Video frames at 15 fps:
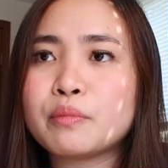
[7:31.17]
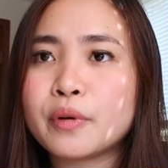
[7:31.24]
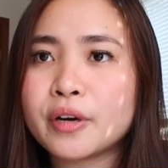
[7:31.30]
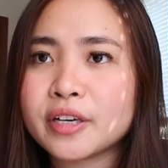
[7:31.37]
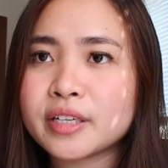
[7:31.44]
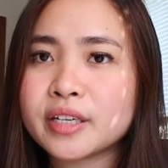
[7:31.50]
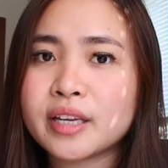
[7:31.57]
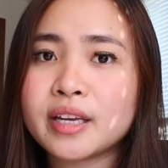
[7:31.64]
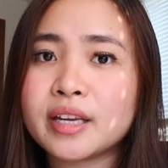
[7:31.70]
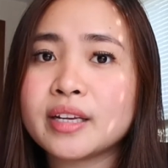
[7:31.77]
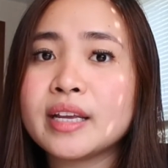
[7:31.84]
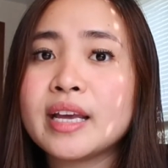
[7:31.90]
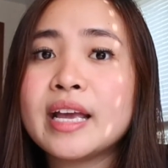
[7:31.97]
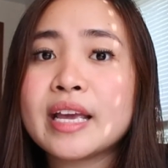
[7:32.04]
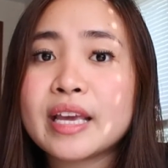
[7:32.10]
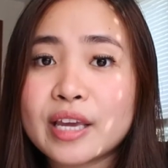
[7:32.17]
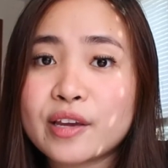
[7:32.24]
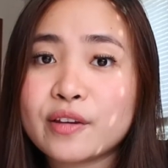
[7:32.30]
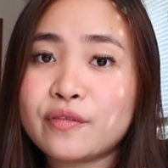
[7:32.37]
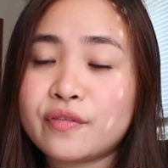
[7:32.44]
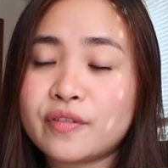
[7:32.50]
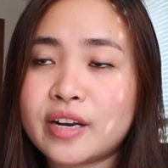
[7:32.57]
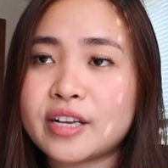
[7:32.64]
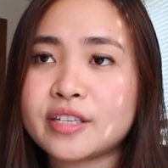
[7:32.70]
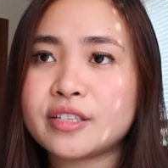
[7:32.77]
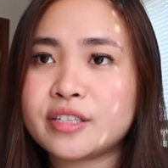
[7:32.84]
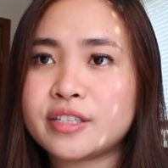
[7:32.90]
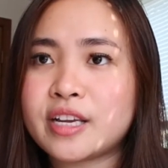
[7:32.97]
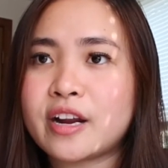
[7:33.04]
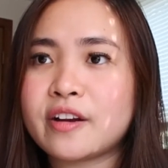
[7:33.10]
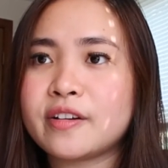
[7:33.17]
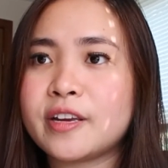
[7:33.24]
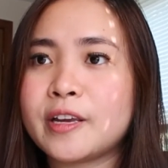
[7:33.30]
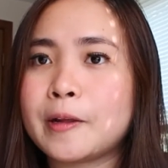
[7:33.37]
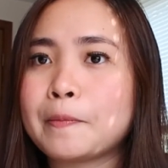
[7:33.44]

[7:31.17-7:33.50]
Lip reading: part 8 if necessary.